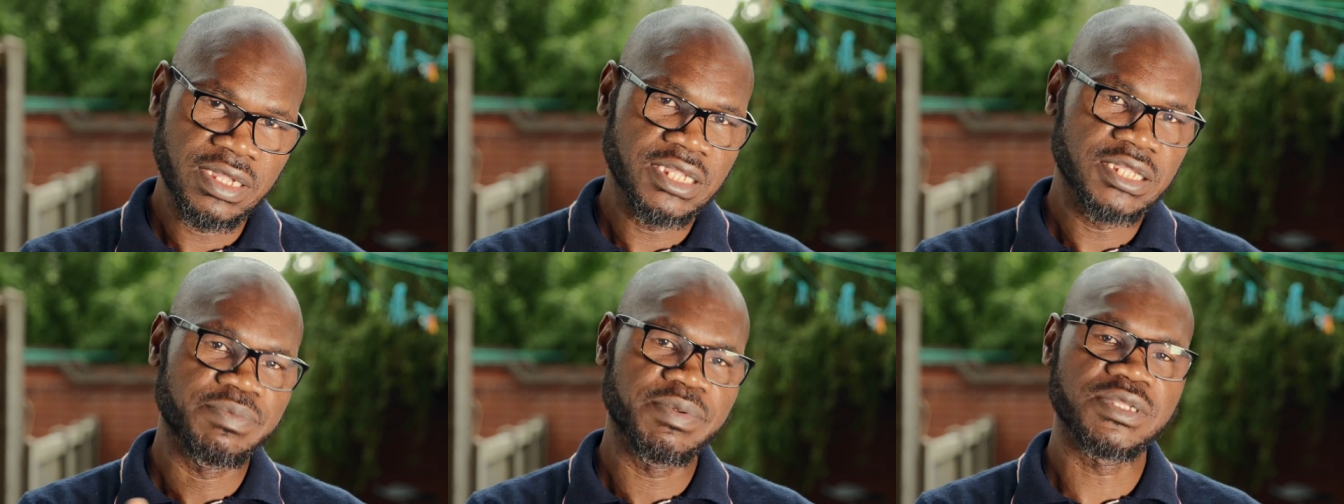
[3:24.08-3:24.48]

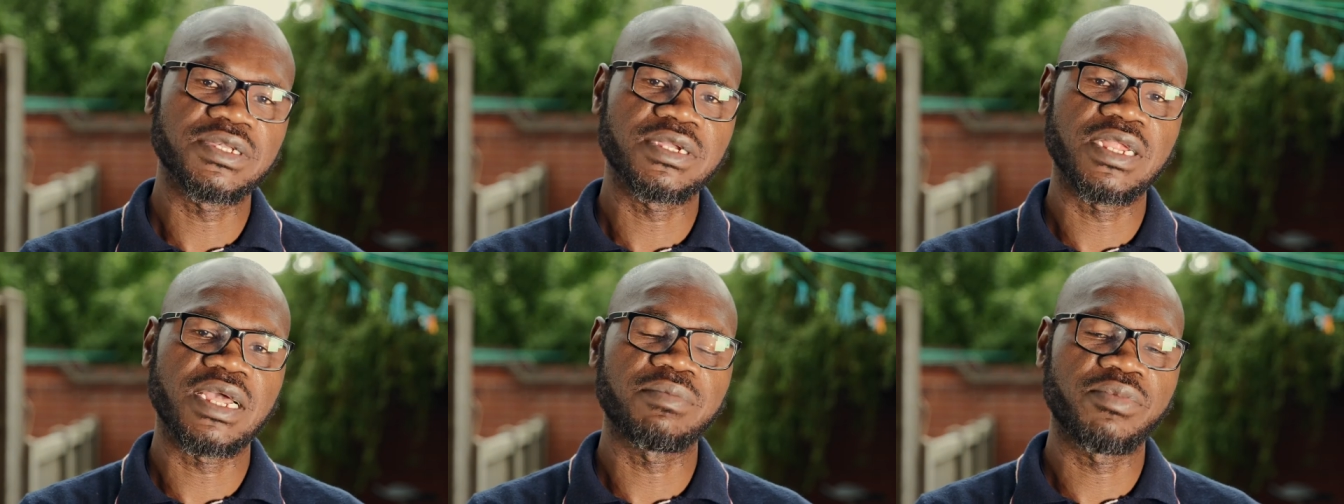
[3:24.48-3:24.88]

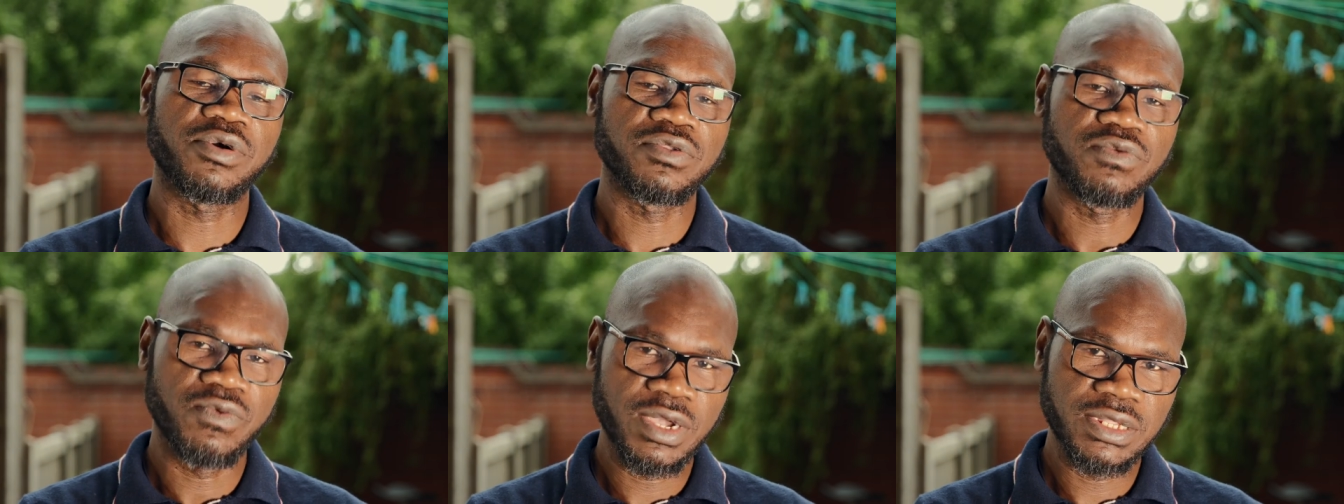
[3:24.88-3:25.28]
especially
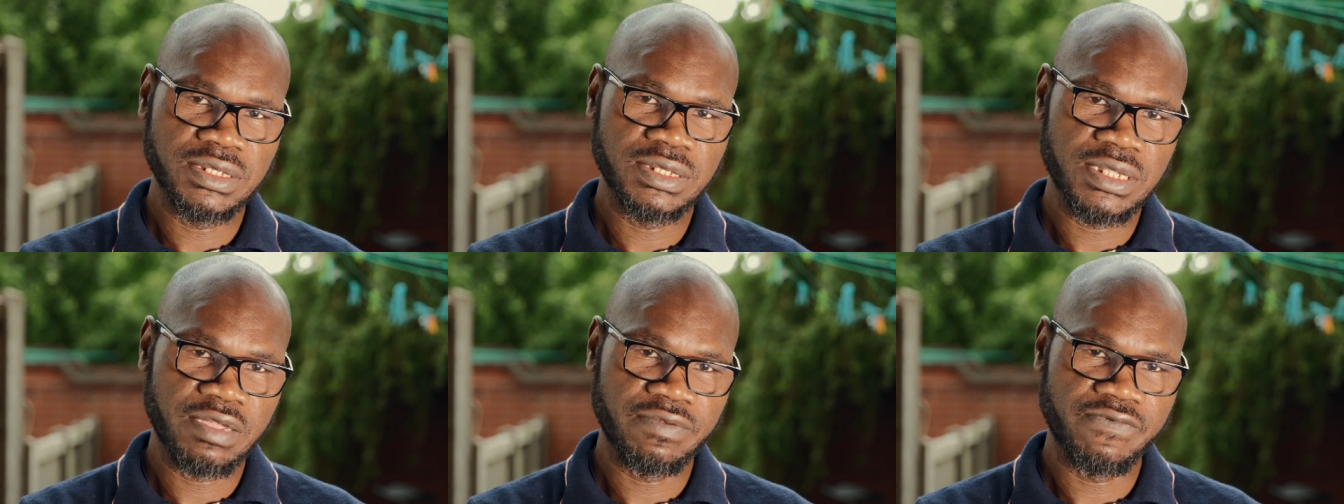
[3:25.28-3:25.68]
about
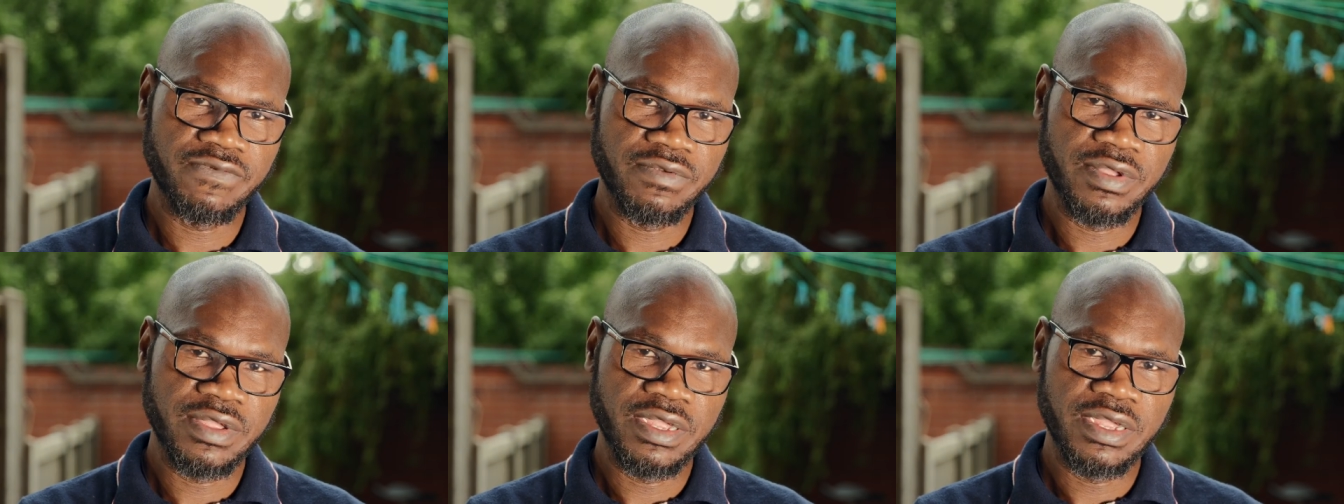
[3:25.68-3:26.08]
oneself,
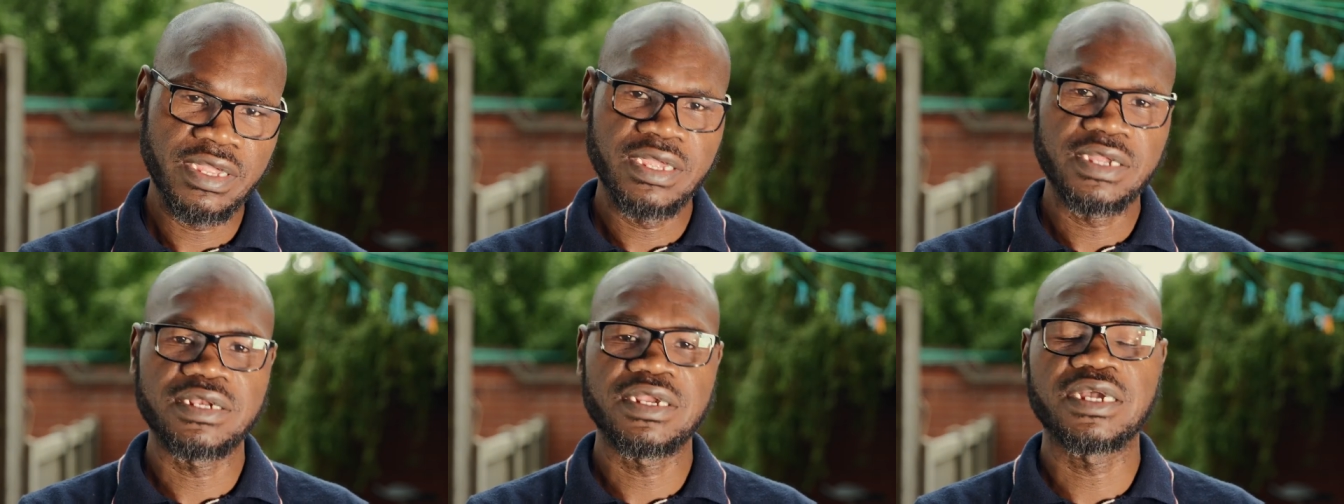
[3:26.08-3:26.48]

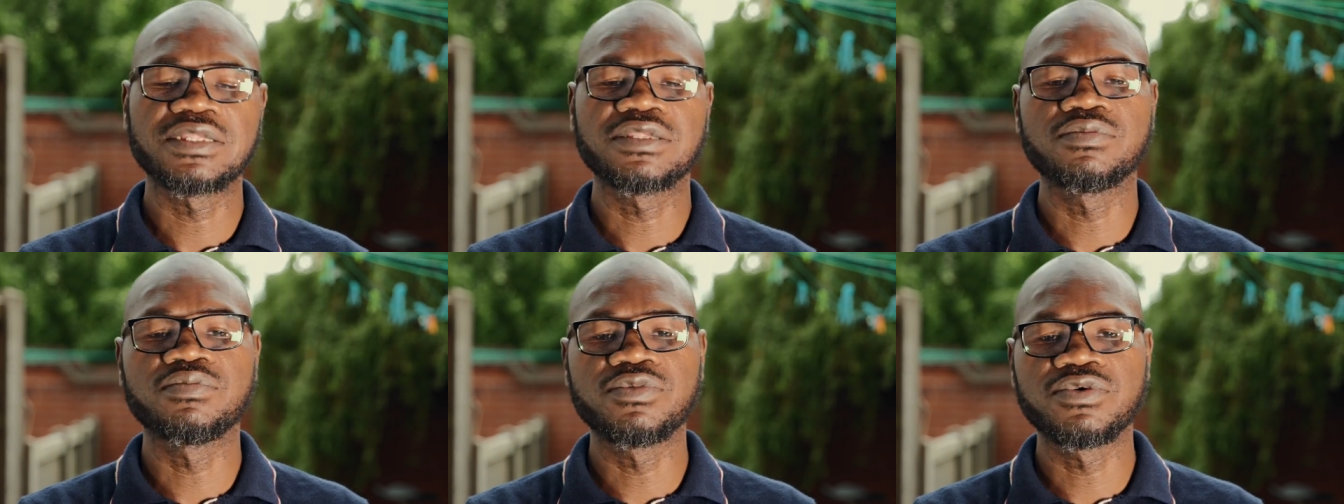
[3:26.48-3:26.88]

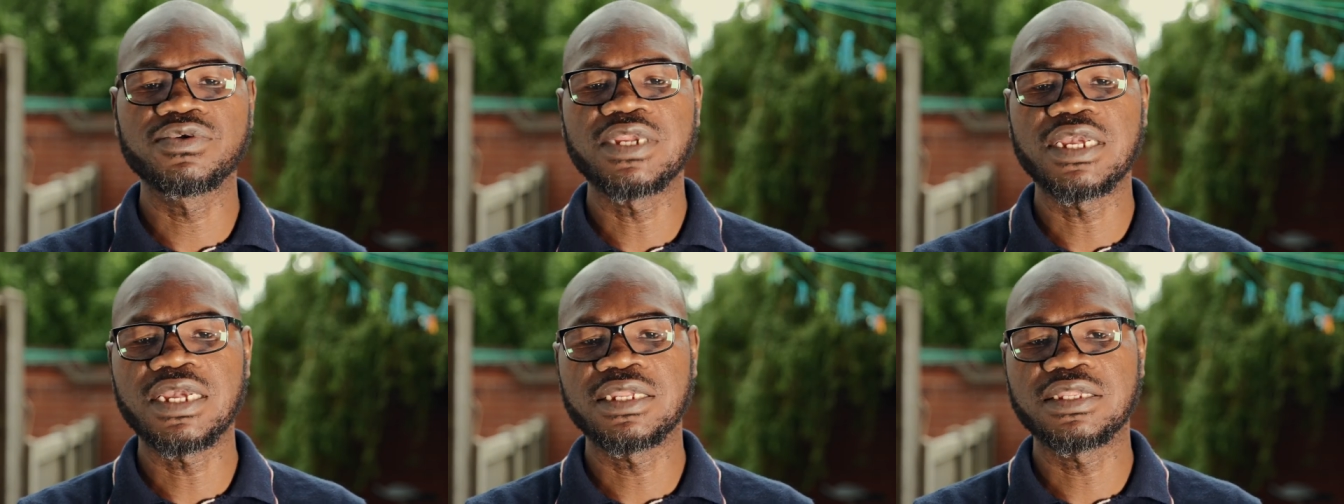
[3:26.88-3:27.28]
that
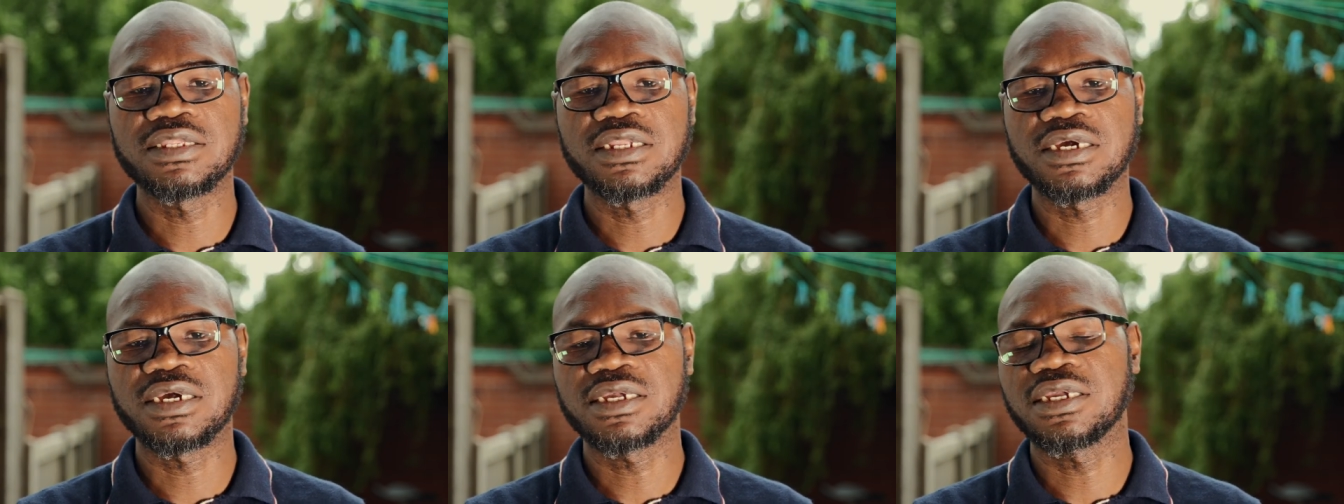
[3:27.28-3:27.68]
mood
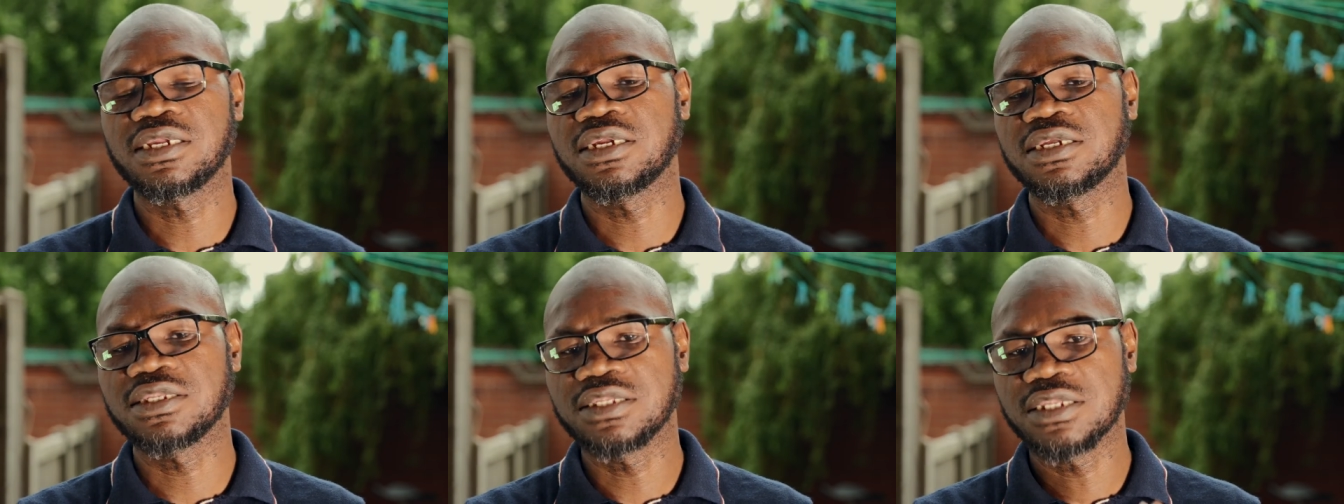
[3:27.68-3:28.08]
enter
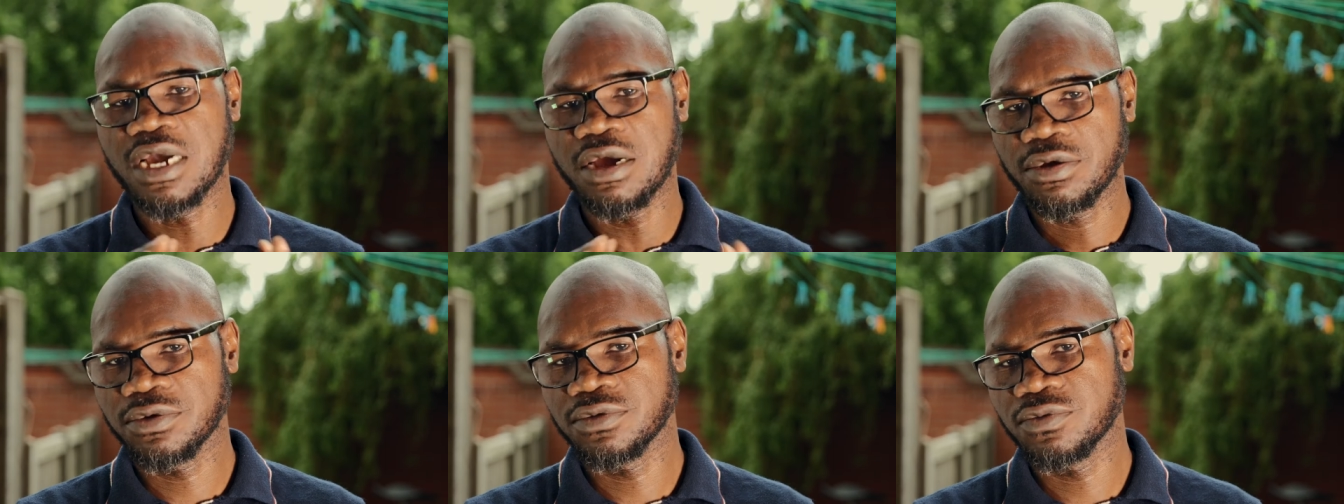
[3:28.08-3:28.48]
in a
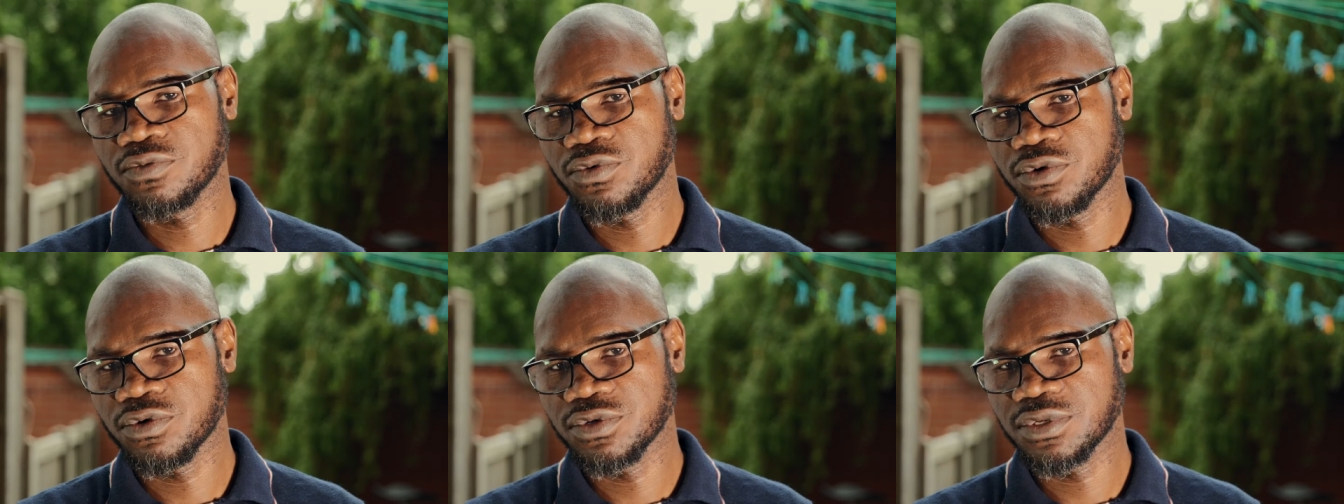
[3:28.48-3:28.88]

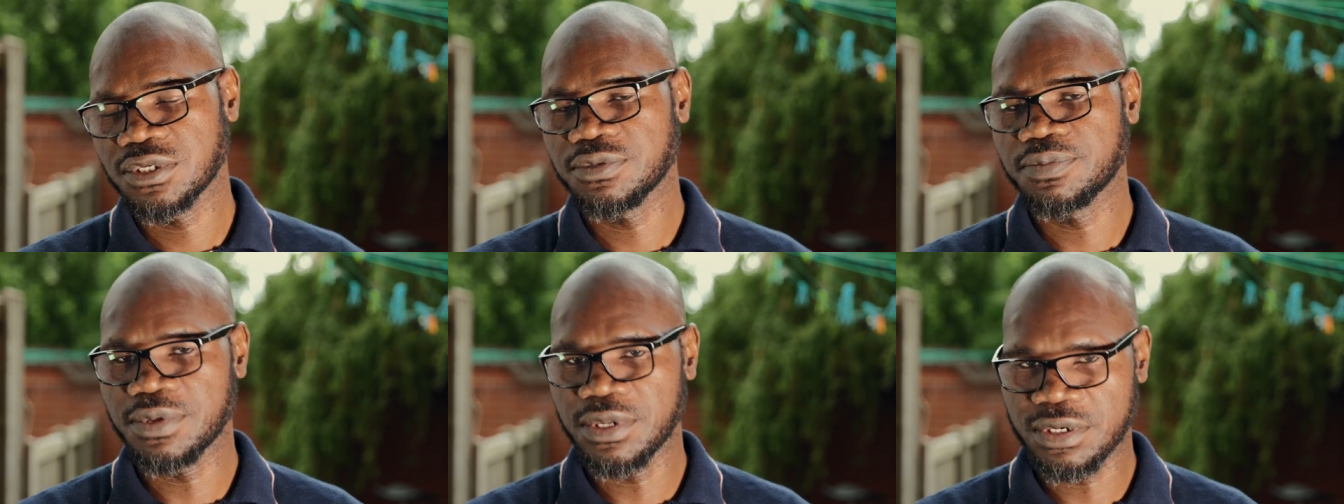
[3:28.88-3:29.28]
downward
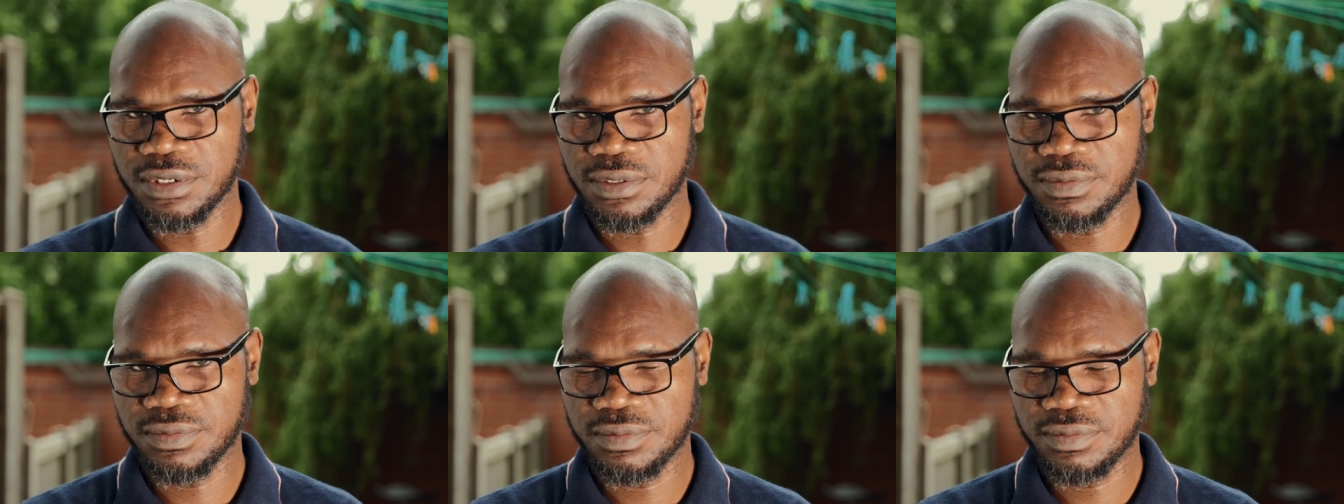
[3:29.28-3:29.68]
spiral.